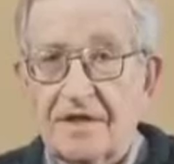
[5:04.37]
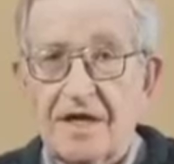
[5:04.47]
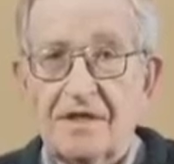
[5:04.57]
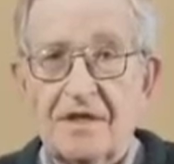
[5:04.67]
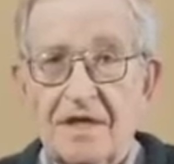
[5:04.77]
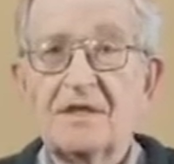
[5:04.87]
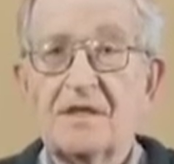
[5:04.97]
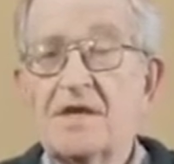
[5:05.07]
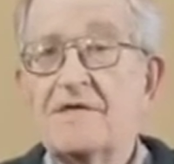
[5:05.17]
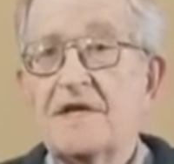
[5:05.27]
candidate
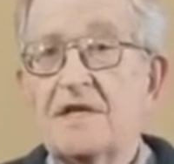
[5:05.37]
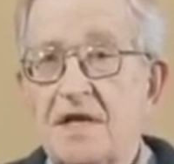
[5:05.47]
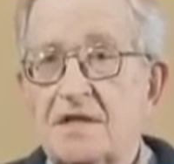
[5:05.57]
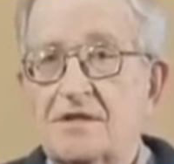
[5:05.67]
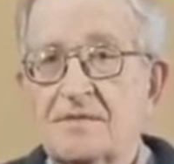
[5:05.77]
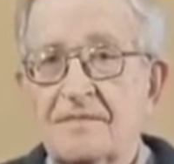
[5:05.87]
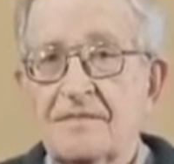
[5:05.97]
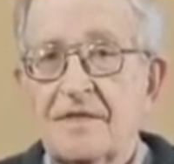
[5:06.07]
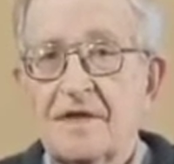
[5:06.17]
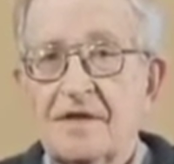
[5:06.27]
doesn't have any debts.
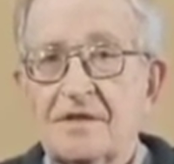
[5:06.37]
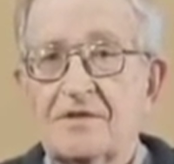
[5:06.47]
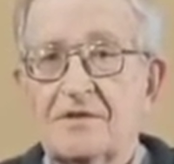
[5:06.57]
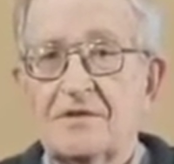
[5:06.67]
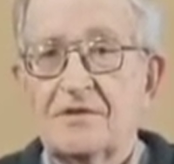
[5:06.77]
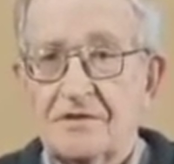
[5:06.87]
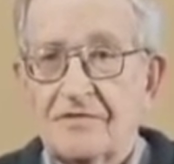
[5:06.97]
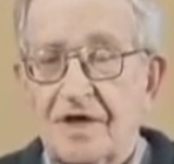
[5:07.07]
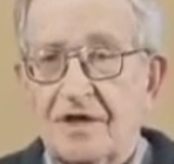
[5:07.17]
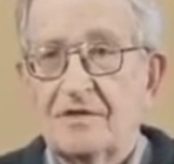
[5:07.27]
So you can
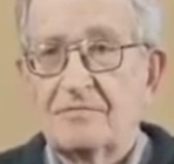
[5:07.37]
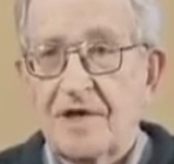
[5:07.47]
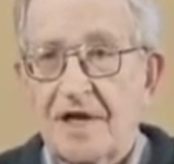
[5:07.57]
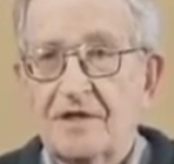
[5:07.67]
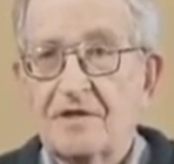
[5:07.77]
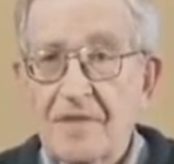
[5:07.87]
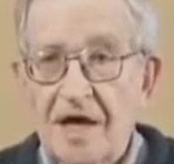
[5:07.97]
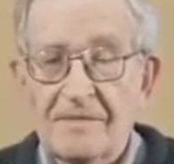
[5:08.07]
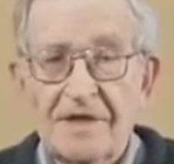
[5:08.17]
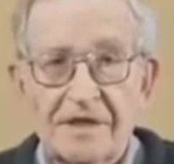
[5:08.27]
follow brand
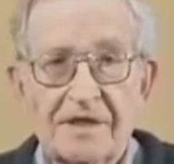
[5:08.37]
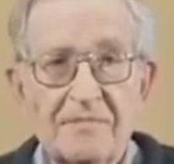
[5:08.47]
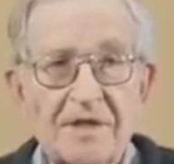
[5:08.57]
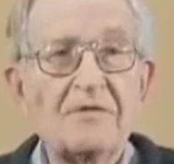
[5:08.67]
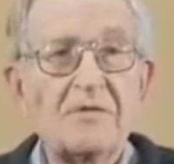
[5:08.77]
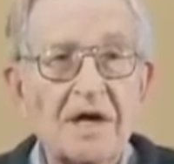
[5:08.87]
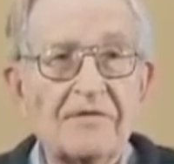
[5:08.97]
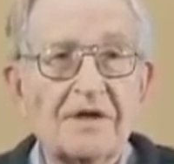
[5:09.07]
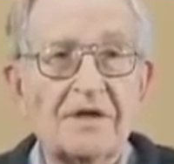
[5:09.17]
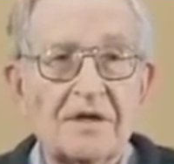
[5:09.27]
Obama can be
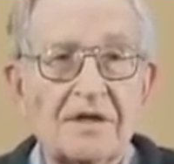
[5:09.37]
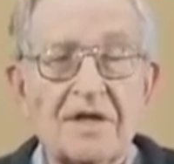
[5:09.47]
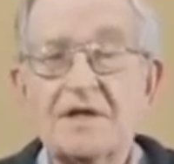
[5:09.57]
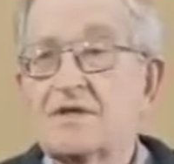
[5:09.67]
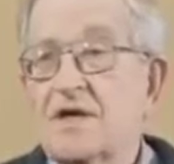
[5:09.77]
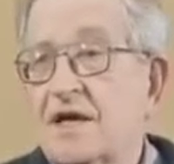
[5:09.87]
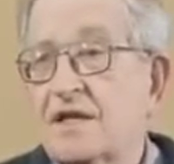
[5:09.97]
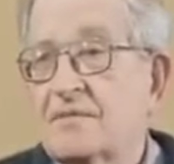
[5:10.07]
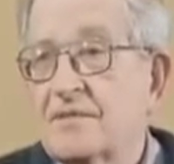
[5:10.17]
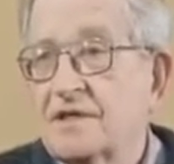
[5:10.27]
whatever they decide
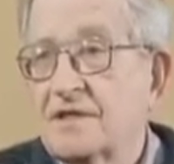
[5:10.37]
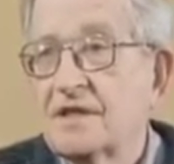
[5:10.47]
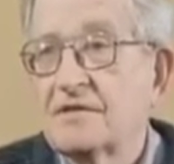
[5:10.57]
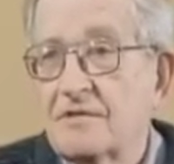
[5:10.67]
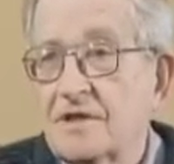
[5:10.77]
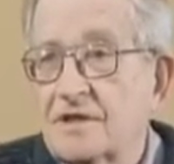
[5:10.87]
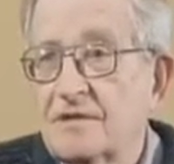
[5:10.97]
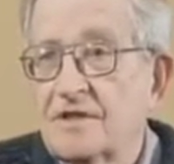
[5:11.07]
it to be, not what